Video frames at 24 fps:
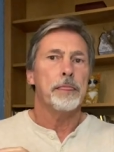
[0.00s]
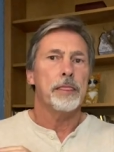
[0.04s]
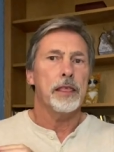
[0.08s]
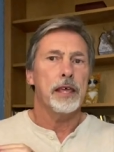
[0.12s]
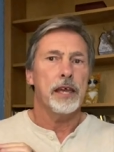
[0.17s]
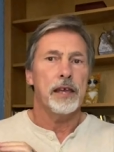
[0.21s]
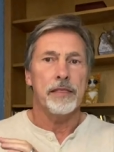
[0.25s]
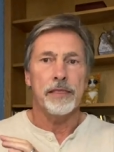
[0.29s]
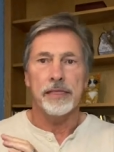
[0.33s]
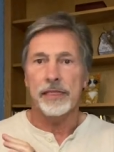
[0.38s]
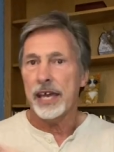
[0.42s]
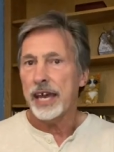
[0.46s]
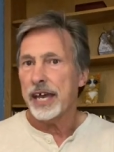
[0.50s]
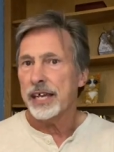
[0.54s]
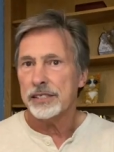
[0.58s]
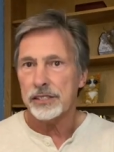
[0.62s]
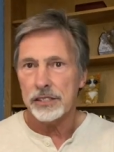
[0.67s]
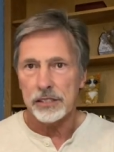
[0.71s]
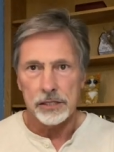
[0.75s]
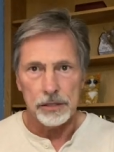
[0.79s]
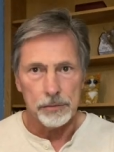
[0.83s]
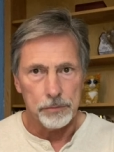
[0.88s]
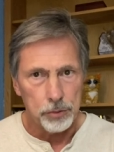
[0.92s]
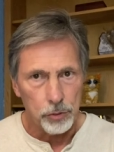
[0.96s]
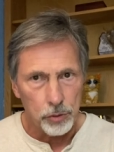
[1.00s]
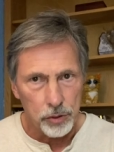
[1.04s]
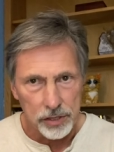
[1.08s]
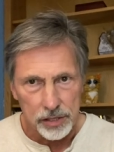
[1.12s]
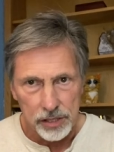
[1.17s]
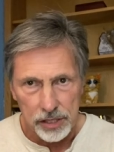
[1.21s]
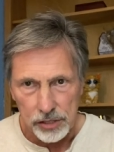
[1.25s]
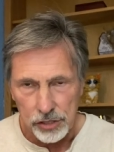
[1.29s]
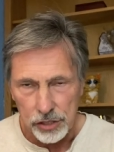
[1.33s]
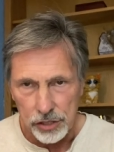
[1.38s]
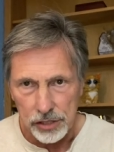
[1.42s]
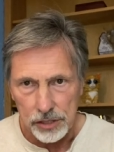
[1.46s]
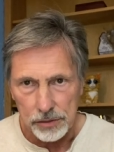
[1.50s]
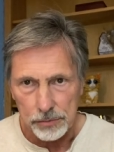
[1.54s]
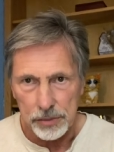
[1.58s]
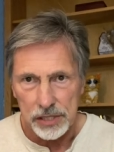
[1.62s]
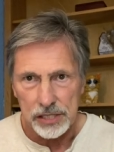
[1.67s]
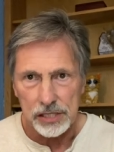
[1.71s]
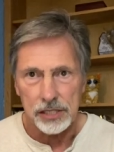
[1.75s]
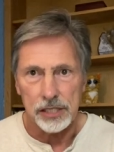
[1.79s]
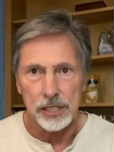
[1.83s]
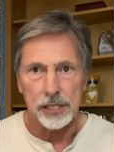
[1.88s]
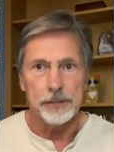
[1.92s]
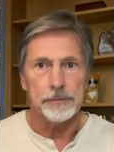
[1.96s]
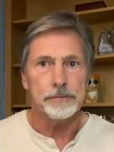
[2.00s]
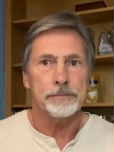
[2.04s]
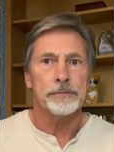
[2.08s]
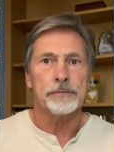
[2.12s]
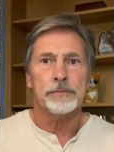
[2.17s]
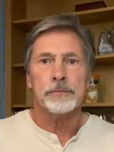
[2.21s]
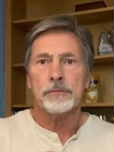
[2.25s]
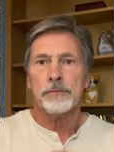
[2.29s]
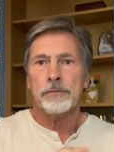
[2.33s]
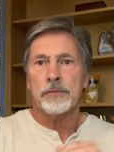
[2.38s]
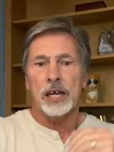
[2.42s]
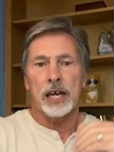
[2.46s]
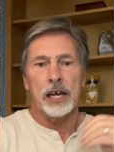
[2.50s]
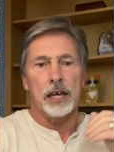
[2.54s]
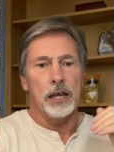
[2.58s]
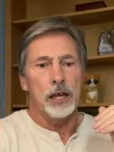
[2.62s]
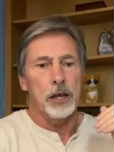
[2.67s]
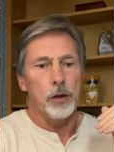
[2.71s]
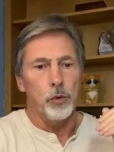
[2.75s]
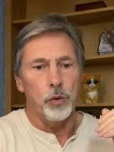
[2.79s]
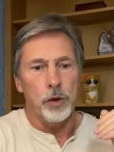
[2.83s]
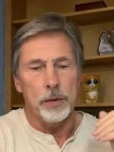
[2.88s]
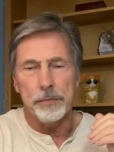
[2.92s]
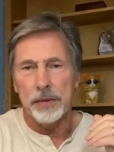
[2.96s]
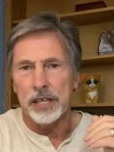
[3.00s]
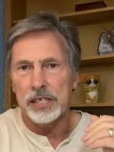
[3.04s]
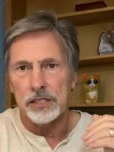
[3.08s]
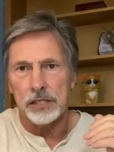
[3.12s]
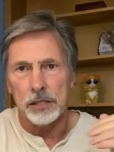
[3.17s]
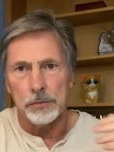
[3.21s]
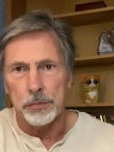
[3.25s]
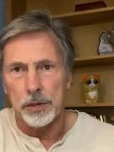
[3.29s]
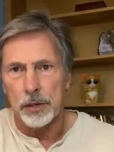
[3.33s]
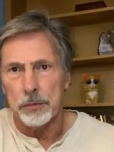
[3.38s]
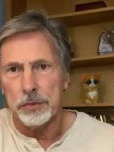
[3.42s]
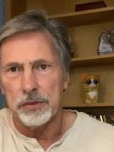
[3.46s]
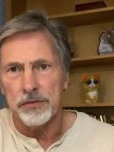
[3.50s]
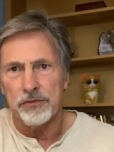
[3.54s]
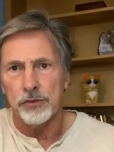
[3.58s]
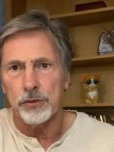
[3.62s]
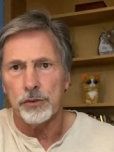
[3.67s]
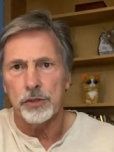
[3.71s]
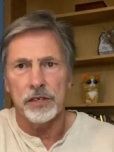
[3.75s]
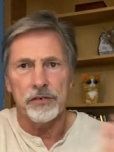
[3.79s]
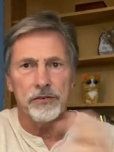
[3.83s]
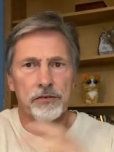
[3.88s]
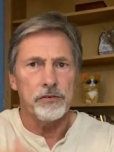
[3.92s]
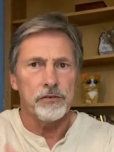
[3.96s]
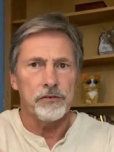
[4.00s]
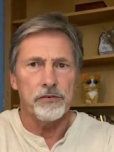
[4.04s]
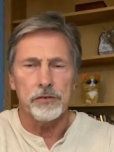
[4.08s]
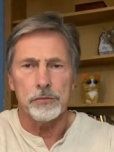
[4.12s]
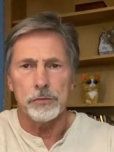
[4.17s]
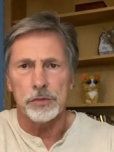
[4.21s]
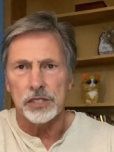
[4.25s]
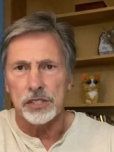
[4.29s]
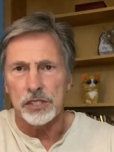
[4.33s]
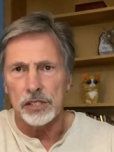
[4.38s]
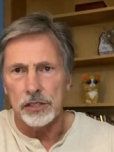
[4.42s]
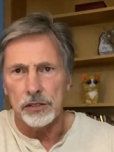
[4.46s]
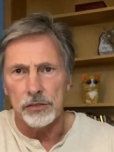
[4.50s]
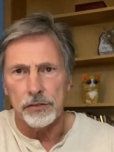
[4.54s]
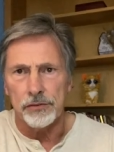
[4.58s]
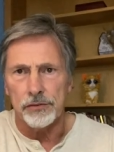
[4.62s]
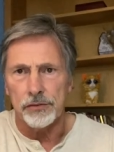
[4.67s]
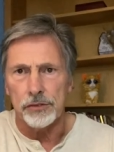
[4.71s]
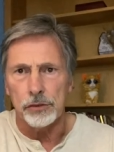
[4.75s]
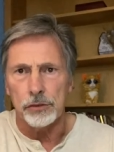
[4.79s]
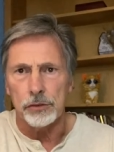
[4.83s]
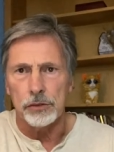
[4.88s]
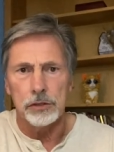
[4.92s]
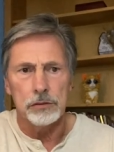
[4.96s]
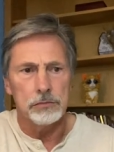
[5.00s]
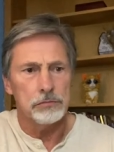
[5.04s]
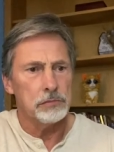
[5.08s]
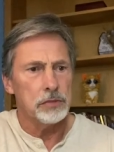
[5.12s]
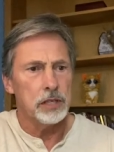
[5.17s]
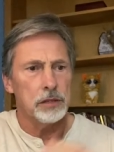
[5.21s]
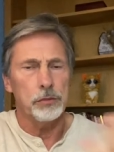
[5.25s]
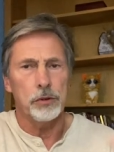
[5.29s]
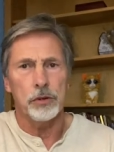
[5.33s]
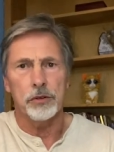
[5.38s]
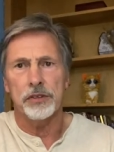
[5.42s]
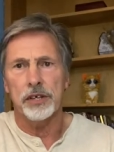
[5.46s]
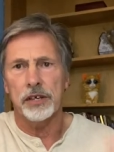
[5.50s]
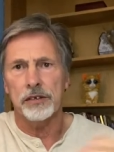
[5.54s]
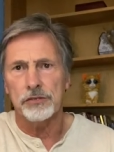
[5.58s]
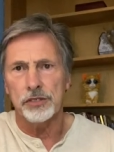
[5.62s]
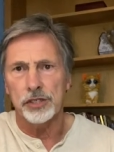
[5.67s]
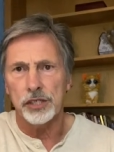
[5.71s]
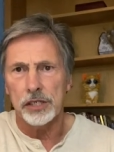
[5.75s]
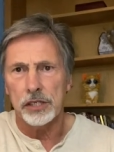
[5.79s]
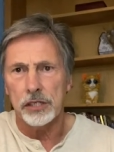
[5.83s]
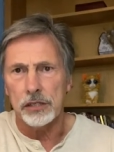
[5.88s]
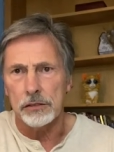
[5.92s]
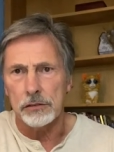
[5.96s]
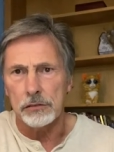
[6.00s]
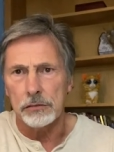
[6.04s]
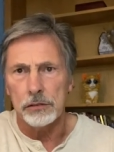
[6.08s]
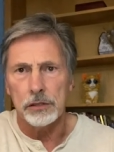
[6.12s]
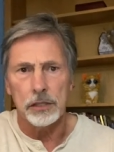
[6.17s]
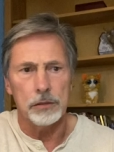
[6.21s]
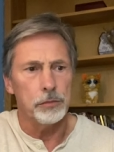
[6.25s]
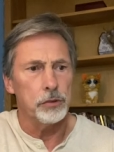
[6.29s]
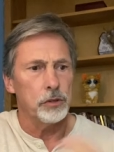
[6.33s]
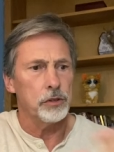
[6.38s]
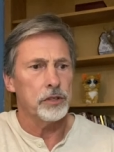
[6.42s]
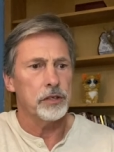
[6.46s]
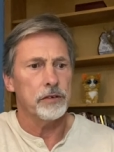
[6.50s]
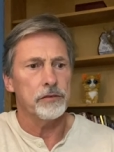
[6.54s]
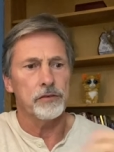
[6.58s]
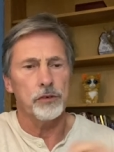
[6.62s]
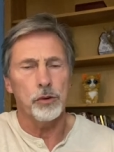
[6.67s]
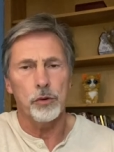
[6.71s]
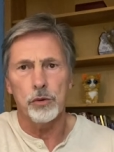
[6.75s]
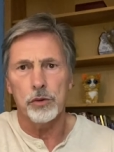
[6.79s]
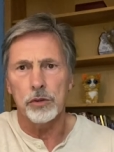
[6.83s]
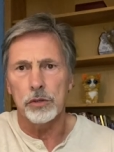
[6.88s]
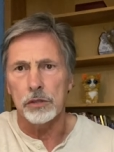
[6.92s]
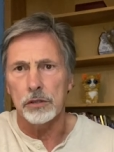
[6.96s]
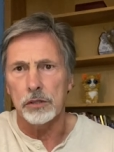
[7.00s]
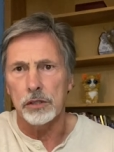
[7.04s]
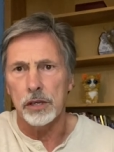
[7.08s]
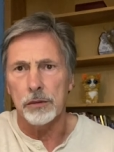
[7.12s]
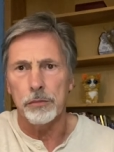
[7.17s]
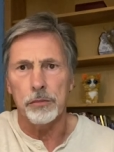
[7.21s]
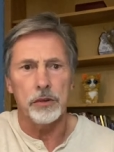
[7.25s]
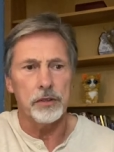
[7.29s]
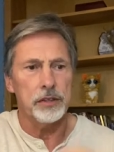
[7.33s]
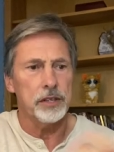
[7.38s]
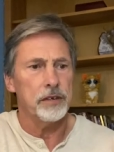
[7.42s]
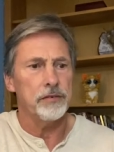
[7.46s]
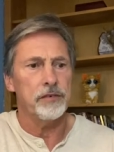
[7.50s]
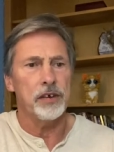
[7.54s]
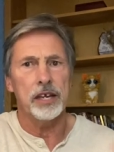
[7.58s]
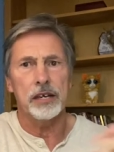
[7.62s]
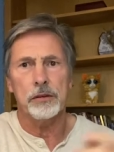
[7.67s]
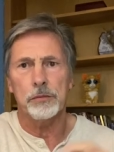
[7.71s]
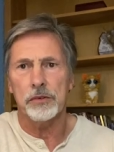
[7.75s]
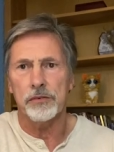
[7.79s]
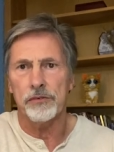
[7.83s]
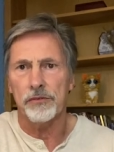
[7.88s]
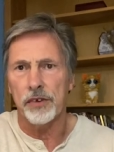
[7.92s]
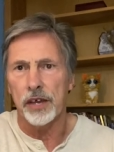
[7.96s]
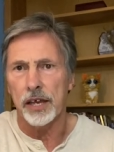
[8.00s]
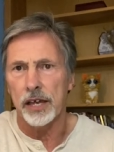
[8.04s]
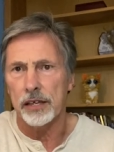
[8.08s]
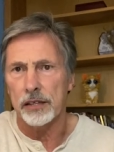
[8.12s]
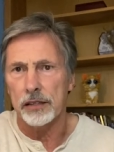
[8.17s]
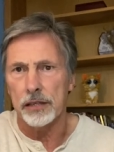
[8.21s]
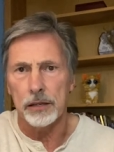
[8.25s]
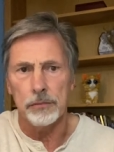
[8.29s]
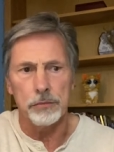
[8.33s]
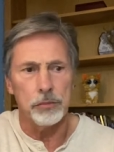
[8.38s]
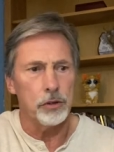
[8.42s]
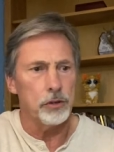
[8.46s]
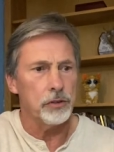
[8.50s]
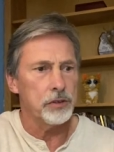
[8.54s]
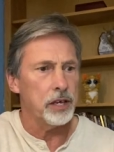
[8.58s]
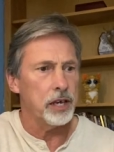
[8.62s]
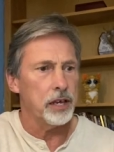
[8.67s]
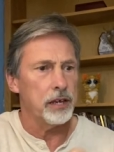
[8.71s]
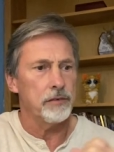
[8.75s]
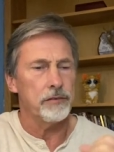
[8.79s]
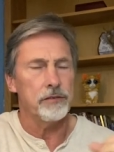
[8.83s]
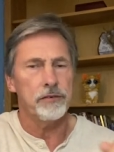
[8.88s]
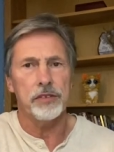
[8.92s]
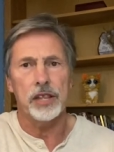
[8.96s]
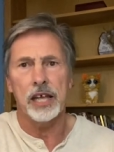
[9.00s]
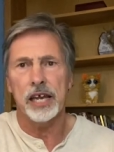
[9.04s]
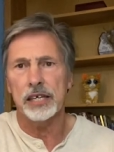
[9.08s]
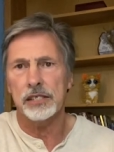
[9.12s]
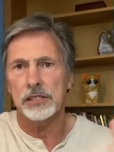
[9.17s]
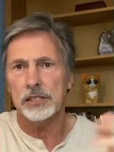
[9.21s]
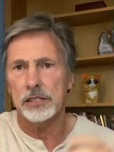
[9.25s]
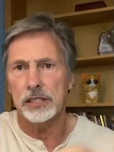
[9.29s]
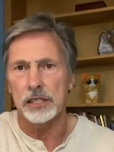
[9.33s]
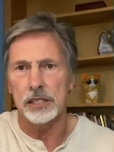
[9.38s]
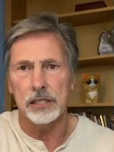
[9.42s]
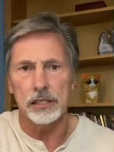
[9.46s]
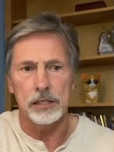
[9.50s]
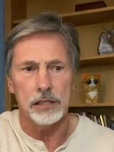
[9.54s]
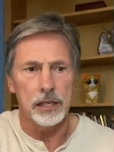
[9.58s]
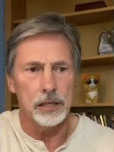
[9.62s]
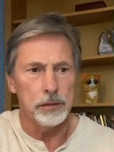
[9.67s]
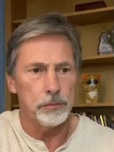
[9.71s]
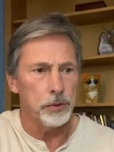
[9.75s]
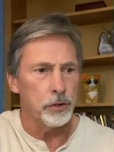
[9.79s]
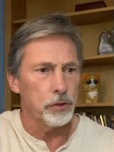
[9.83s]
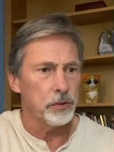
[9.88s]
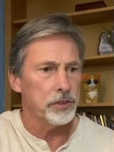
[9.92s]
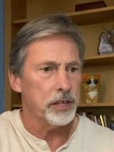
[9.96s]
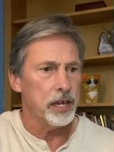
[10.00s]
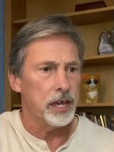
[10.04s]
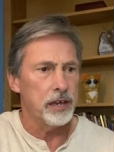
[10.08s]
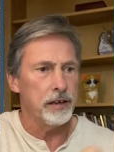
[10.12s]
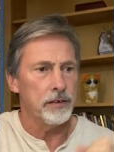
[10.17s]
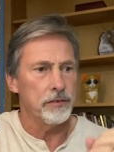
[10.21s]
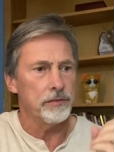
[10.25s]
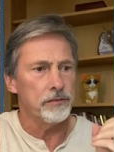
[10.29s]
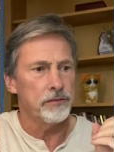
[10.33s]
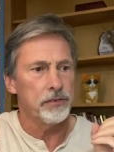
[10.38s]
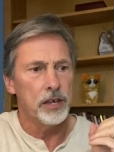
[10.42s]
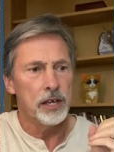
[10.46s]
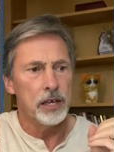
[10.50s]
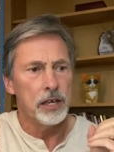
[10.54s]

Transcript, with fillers: And that's the point that she's missing what makes a puppy food different from a senior food? They both have chicken, they both have corn, they both have animal fat, they both have flaxseed, they both have